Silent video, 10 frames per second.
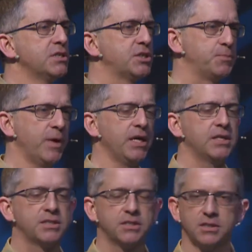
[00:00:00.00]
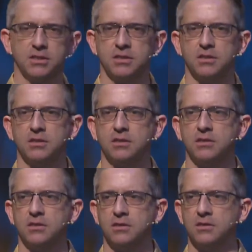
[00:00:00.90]
speaks,
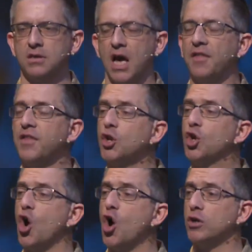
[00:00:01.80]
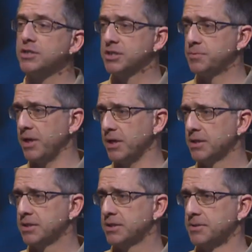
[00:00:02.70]
and then God
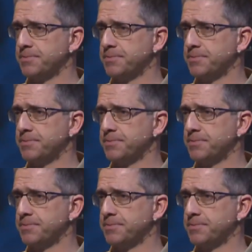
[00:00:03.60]
speaks